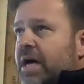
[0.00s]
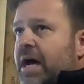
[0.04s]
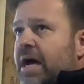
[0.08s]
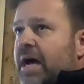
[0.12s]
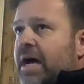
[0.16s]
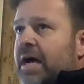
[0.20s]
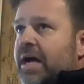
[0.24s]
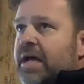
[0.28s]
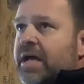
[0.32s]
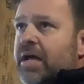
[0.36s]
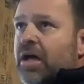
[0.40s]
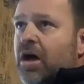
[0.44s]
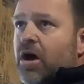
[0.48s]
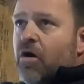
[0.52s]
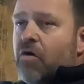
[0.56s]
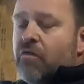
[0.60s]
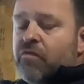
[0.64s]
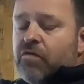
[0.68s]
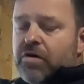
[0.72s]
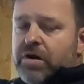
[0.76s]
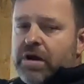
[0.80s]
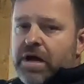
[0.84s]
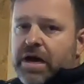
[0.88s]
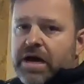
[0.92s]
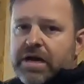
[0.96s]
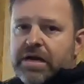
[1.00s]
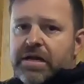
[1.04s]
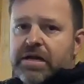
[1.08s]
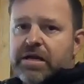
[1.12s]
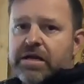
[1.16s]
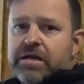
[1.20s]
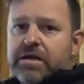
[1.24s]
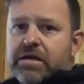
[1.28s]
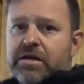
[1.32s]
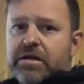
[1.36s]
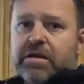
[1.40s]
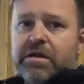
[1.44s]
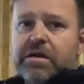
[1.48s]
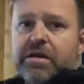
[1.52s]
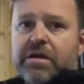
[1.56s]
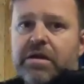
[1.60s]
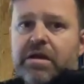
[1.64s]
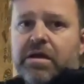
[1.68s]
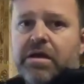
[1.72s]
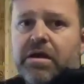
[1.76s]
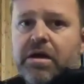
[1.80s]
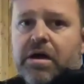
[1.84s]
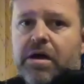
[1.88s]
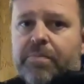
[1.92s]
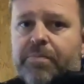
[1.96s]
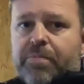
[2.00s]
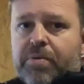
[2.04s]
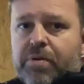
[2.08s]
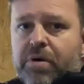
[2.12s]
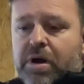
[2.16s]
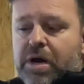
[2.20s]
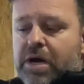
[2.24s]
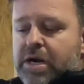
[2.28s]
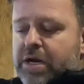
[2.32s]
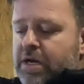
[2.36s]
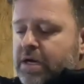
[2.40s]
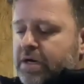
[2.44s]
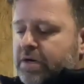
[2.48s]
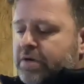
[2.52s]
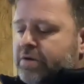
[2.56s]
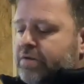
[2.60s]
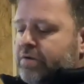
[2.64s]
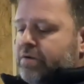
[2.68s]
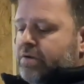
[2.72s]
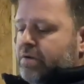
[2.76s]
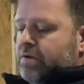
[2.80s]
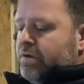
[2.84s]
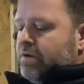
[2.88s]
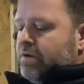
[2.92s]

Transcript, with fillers: I overnighted a product